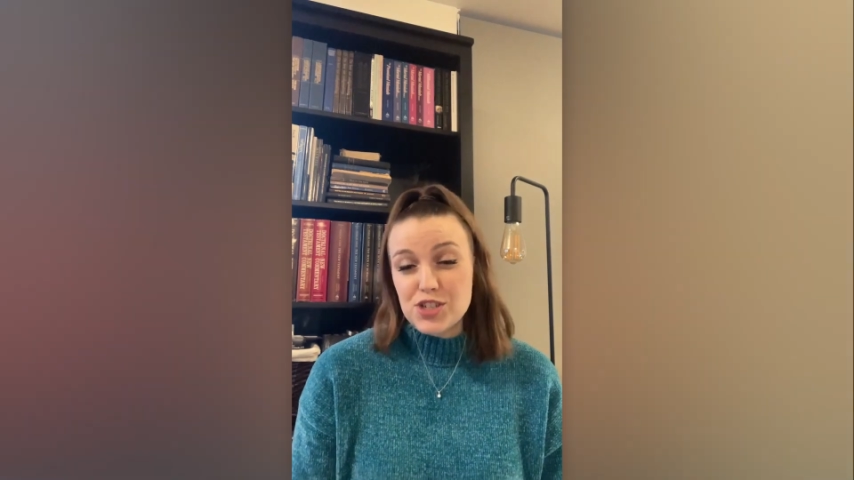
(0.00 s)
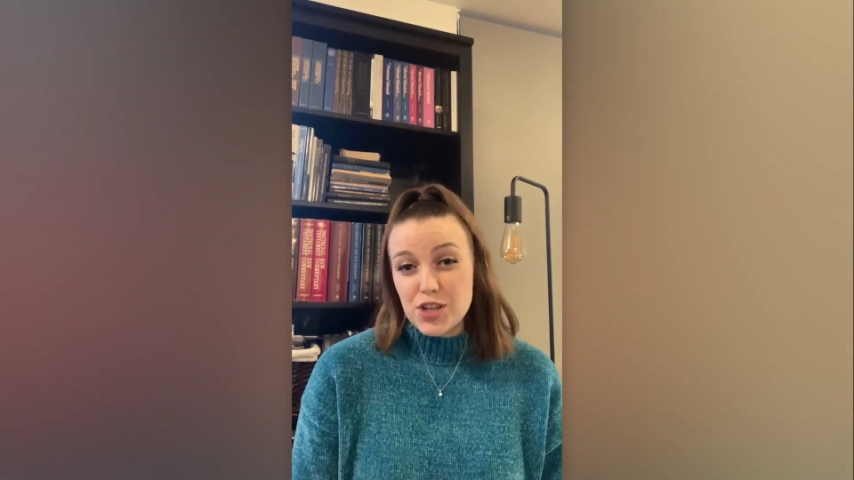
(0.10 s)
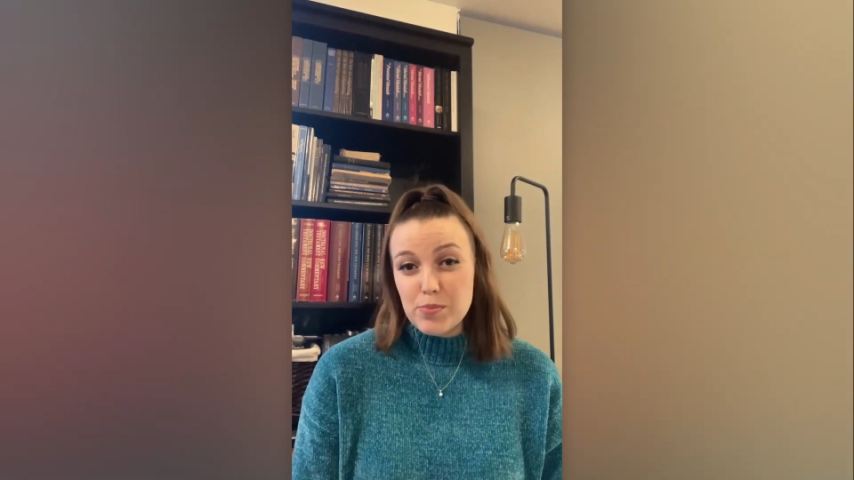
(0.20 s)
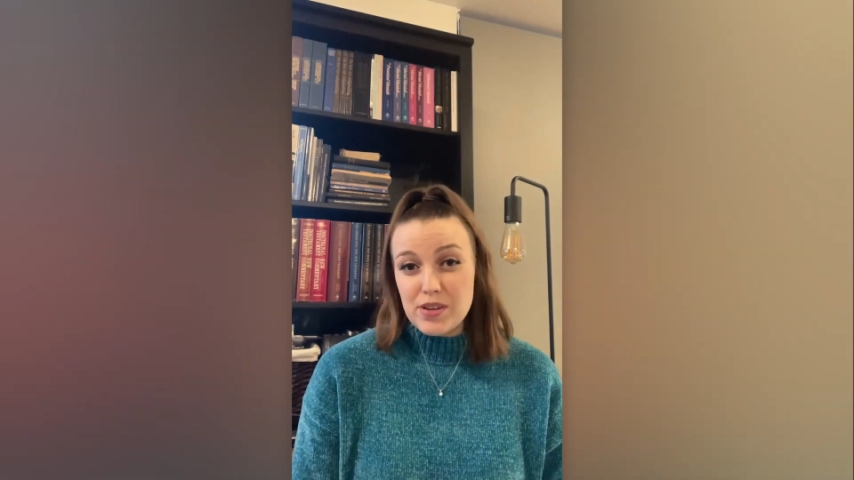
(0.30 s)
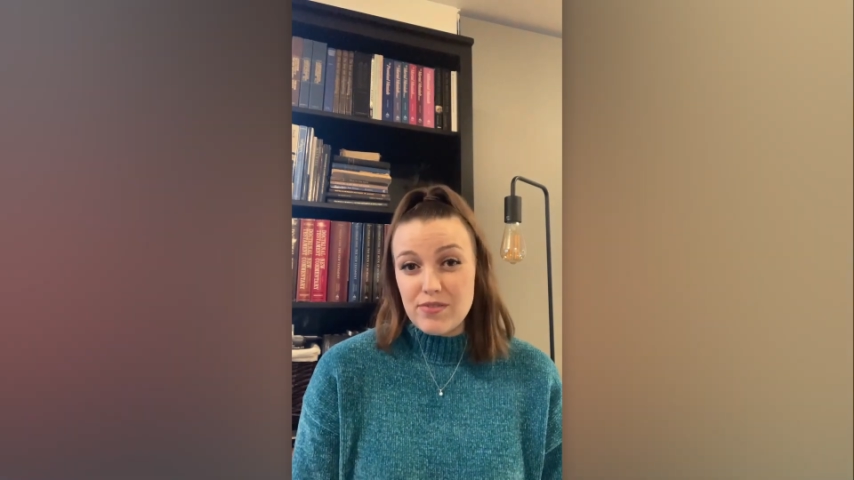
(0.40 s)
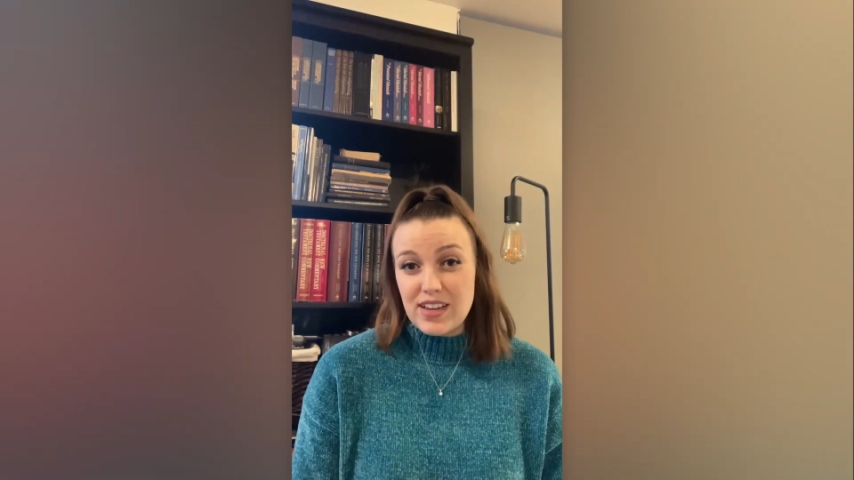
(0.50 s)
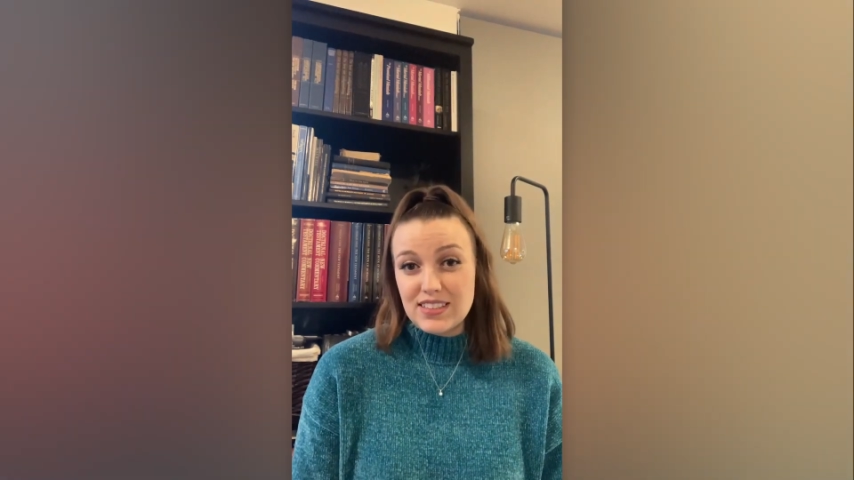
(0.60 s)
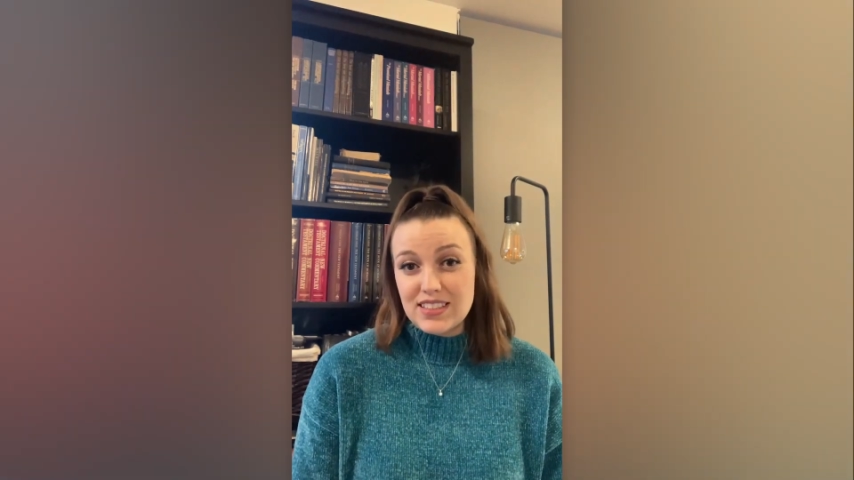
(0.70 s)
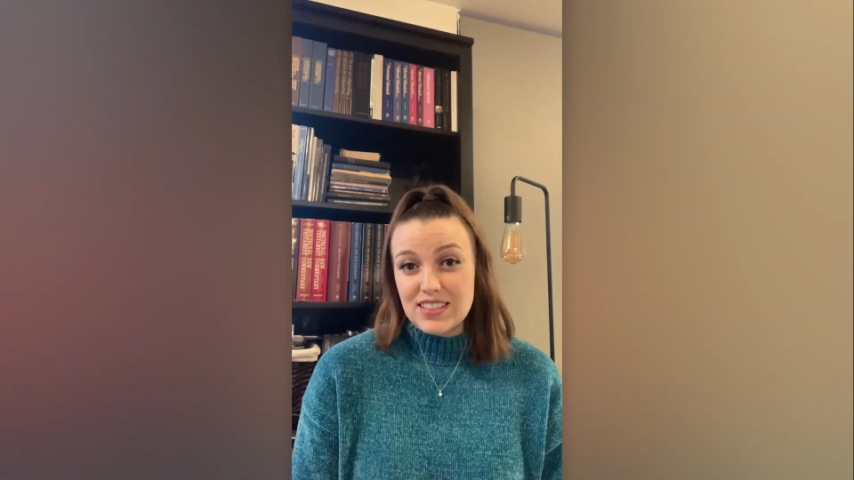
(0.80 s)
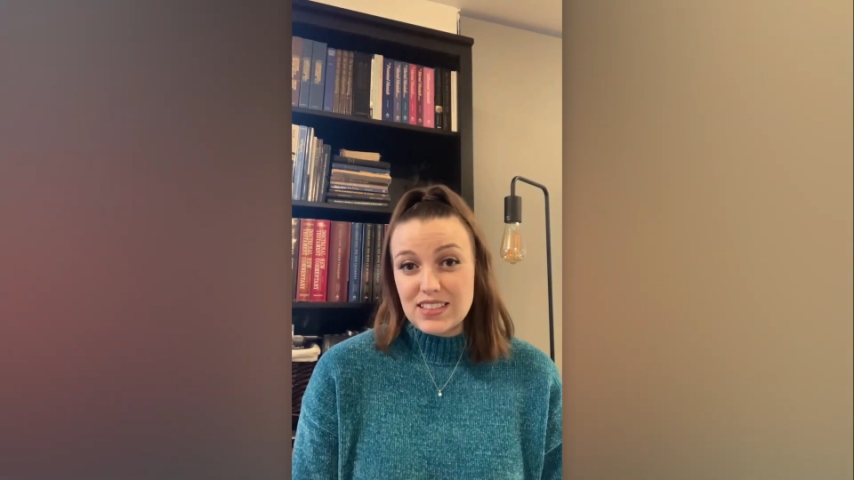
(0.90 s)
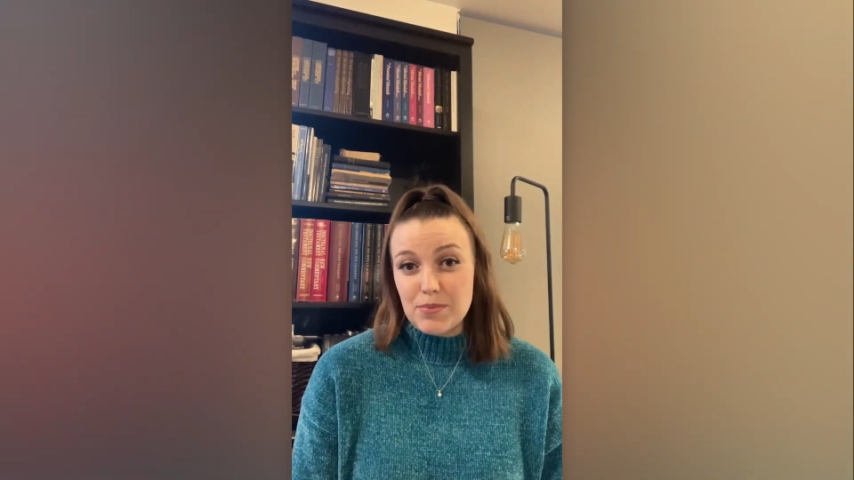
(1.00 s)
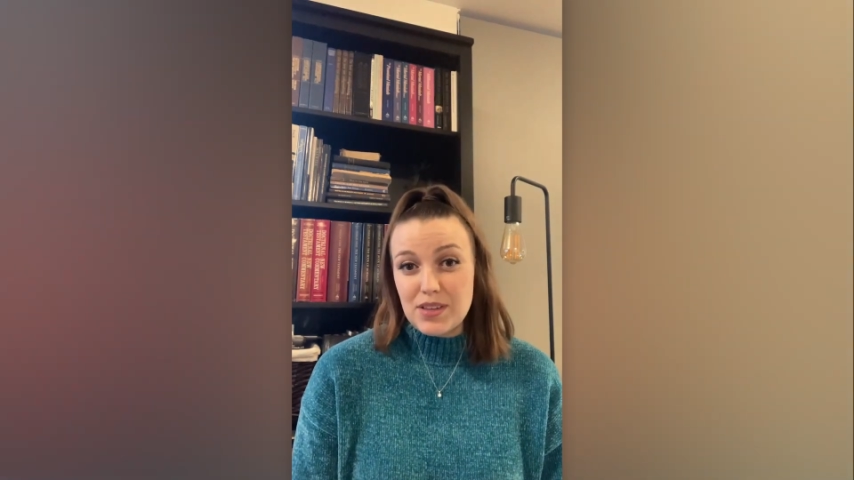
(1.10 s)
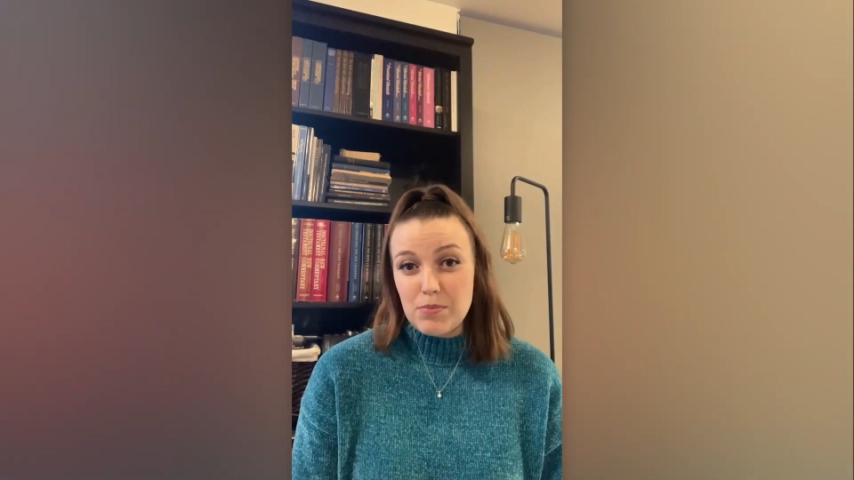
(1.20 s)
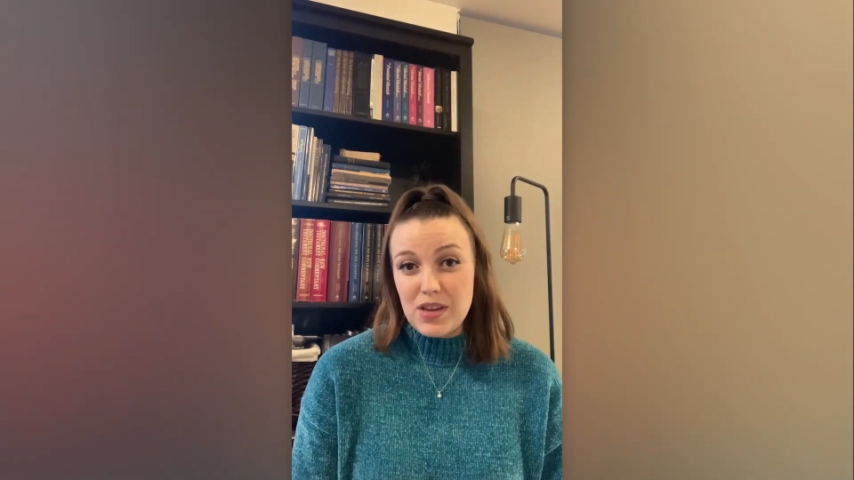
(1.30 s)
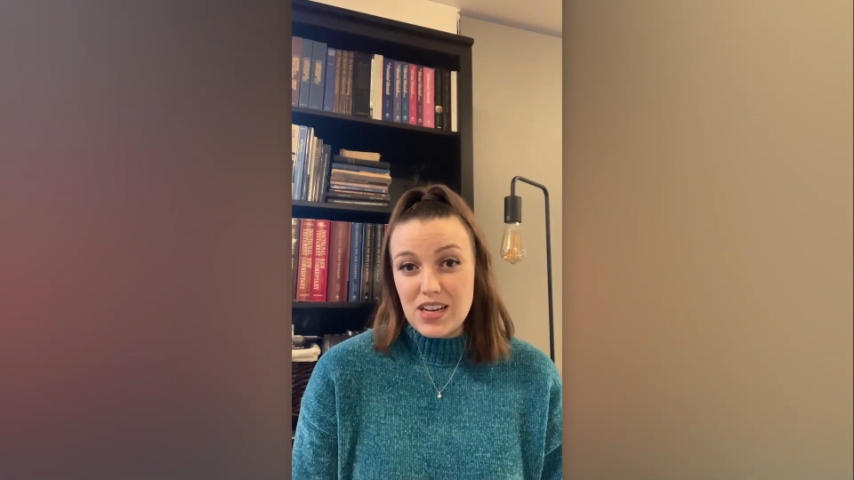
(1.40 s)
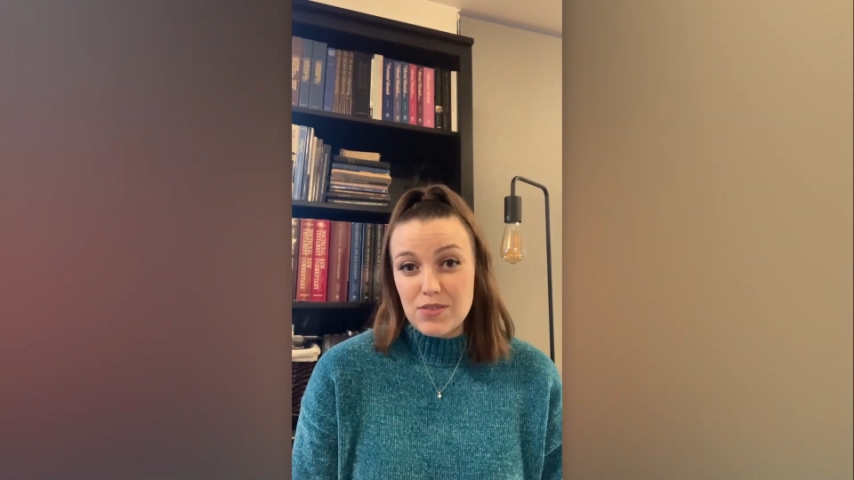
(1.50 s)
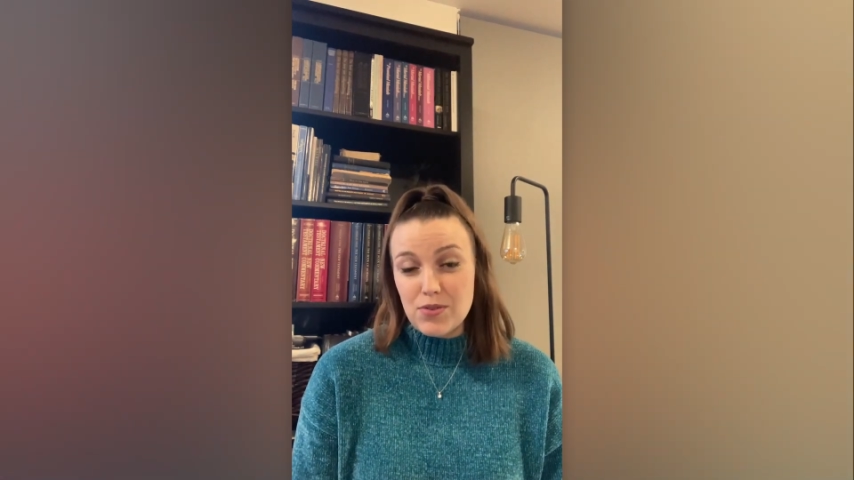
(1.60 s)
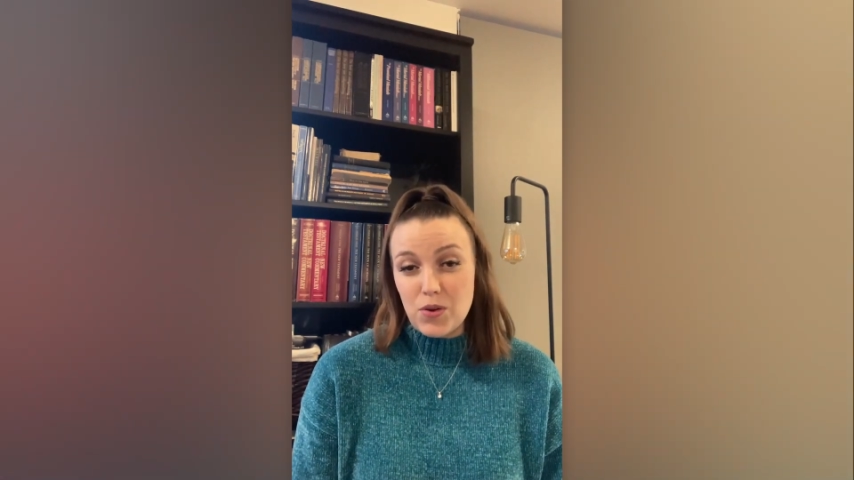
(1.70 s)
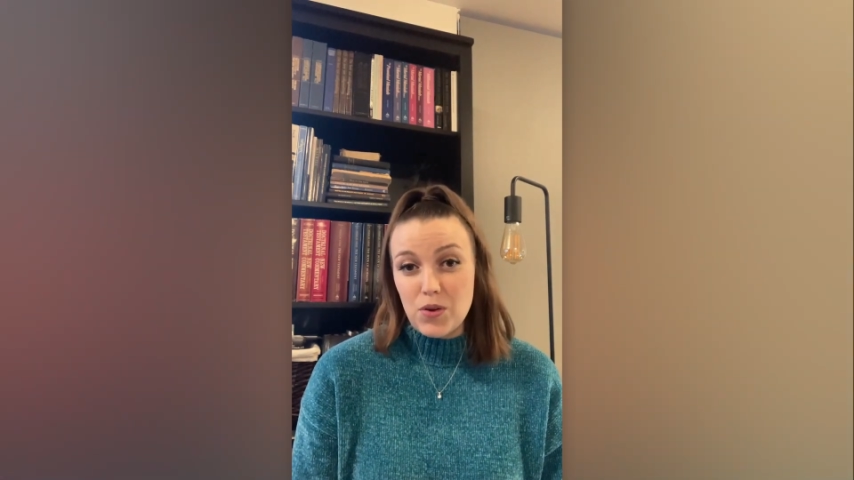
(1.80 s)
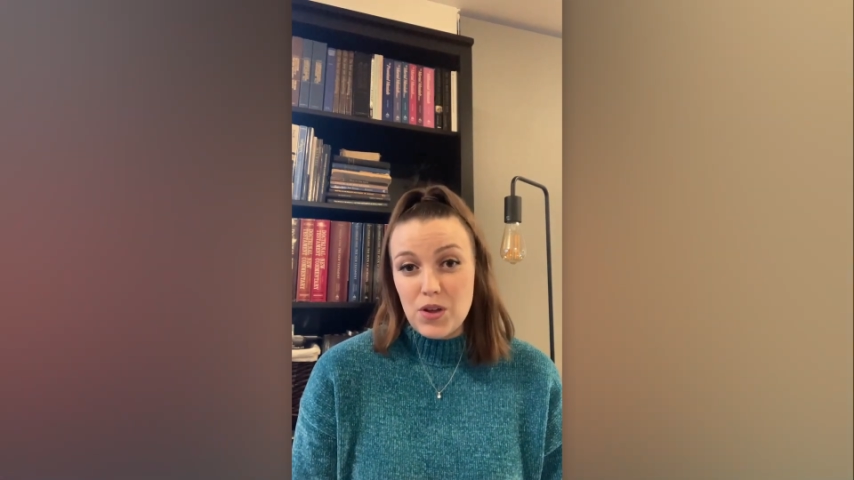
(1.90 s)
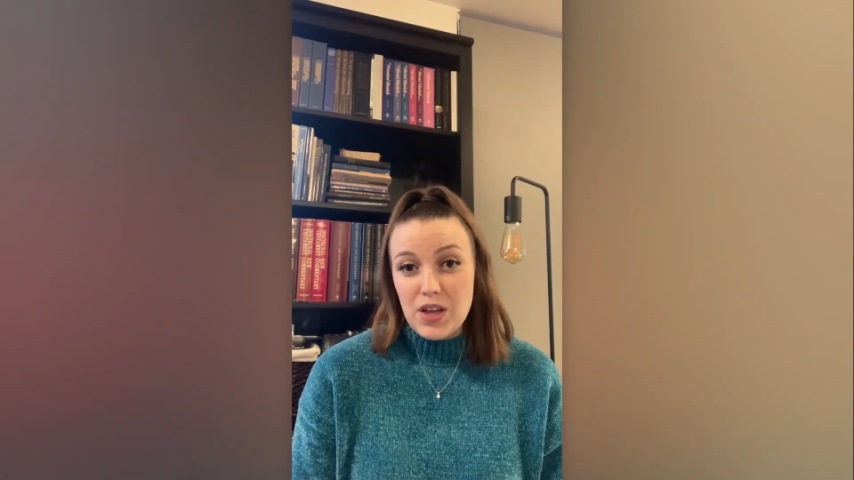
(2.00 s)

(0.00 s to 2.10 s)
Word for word: you could be investing in something meaningful.